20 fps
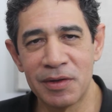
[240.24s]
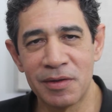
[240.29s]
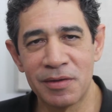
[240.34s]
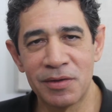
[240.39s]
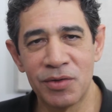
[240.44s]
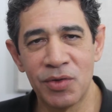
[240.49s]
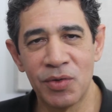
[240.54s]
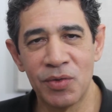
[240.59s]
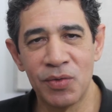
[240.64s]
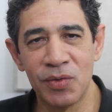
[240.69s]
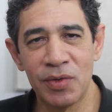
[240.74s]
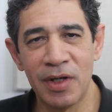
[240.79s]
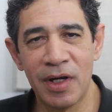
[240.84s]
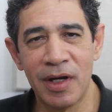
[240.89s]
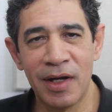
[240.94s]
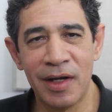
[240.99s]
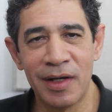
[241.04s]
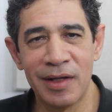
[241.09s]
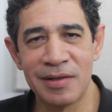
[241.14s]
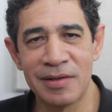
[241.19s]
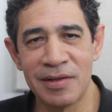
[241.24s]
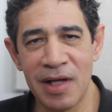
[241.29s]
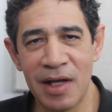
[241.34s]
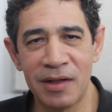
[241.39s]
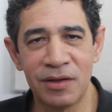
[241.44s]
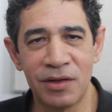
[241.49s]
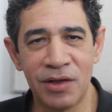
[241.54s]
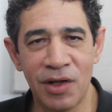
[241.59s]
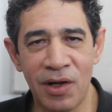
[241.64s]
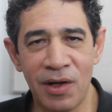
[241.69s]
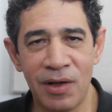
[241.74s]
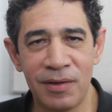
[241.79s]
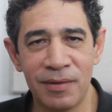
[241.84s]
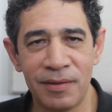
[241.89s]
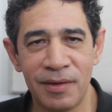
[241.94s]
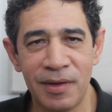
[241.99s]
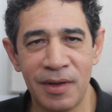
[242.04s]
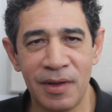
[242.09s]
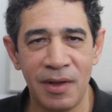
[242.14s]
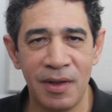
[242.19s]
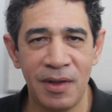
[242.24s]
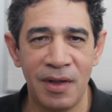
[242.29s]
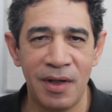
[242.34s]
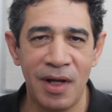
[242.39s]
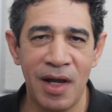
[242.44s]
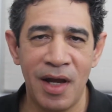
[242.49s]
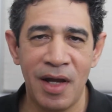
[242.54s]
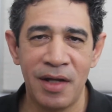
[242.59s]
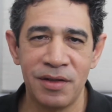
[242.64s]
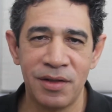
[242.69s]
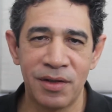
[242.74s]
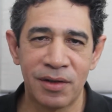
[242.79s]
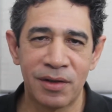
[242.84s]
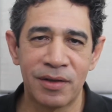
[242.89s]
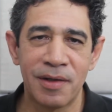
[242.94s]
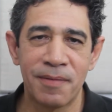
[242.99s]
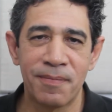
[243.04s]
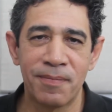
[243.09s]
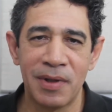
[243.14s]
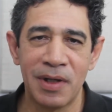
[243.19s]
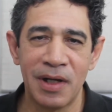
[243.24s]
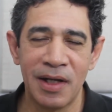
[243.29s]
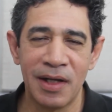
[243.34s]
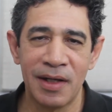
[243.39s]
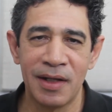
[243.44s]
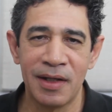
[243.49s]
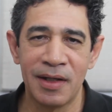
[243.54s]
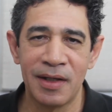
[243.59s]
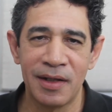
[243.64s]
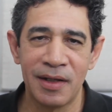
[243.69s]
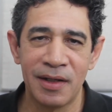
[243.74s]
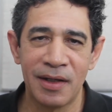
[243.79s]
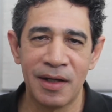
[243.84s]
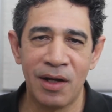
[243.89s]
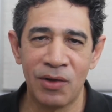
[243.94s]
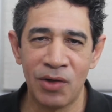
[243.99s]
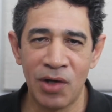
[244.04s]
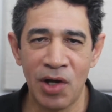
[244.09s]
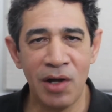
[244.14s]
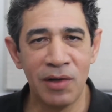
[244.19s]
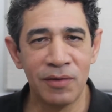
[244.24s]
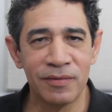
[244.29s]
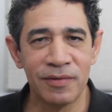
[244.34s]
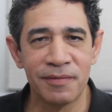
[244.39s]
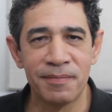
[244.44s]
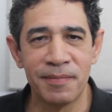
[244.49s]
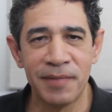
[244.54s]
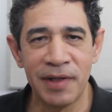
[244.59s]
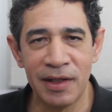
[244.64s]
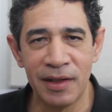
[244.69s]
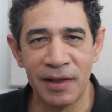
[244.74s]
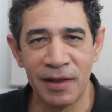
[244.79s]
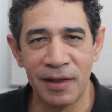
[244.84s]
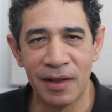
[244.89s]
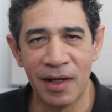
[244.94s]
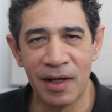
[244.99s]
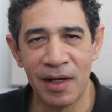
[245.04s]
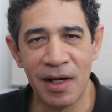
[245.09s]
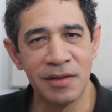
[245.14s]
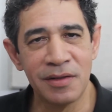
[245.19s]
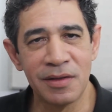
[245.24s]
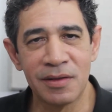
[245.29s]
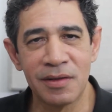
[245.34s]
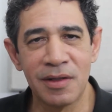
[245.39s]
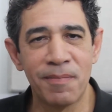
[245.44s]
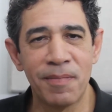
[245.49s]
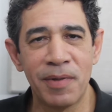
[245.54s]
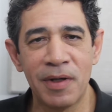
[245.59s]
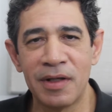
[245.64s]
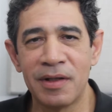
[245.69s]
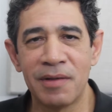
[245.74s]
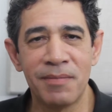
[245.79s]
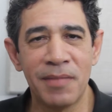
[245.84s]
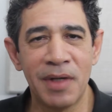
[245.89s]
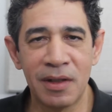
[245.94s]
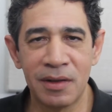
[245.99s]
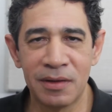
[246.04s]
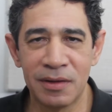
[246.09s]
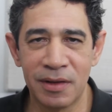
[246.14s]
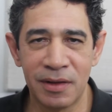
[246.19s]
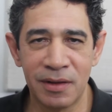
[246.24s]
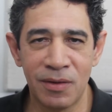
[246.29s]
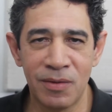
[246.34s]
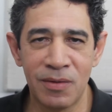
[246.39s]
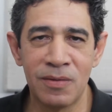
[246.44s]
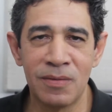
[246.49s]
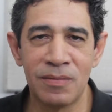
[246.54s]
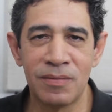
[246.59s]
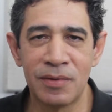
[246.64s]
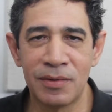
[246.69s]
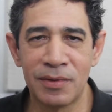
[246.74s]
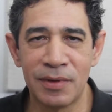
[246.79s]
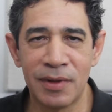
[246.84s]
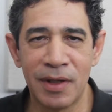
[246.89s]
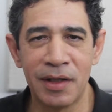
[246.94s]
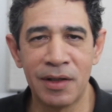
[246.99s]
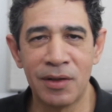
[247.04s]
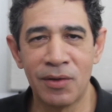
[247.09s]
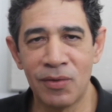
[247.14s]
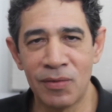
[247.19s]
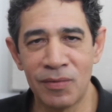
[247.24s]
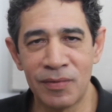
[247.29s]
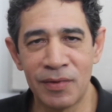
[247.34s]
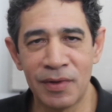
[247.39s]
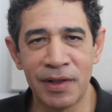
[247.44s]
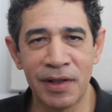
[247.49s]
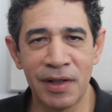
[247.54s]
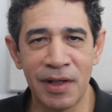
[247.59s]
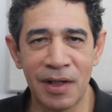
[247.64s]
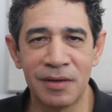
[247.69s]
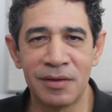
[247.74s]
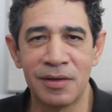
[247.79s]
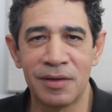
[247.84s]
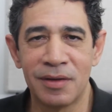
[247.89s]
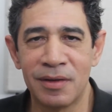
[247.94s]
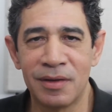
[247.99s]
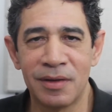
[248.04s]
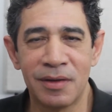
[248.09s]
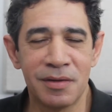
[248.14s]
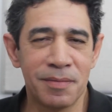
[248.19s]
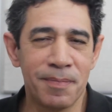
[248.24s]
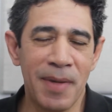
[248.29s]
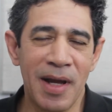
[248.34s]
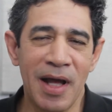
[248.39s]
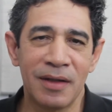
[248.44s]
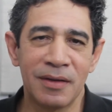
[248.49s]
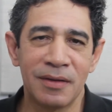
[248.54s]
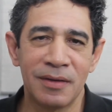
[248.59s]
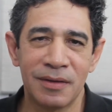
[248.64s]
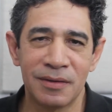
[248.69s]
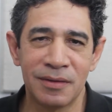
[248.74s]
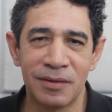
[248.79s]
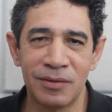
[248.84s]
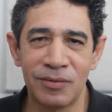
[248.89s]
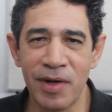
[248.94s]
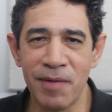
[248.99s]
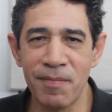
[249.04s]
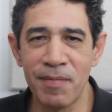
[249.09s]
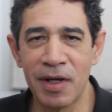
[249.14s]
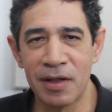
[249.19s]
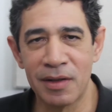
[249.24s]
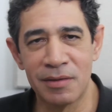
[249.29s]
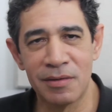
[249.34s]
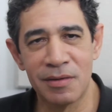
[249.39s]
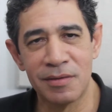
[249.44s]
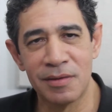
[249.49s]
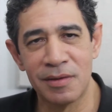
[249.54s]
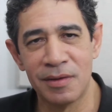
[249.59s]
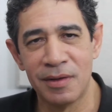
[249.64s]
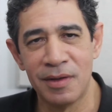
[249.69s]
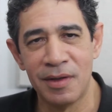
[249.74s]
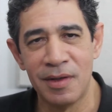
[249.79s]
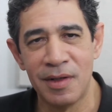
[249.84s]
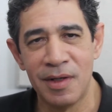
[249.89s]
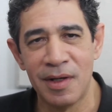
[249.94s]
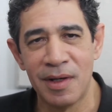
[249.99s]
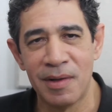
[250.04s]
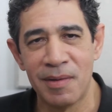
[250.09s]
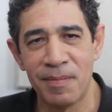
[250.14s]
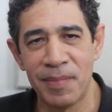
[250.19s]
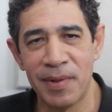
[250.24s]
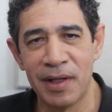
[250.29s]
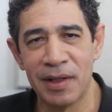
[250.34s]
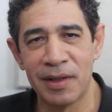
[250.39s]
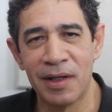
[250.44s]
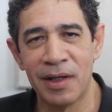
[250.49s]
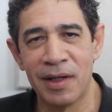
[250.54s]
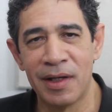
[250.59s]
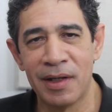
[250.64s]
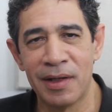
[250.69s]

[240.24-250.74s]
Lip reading: this tune, Satin Doll, and you're going to play along with me, and I'm just going to play the melody over and over again until it's about 3 minutes. But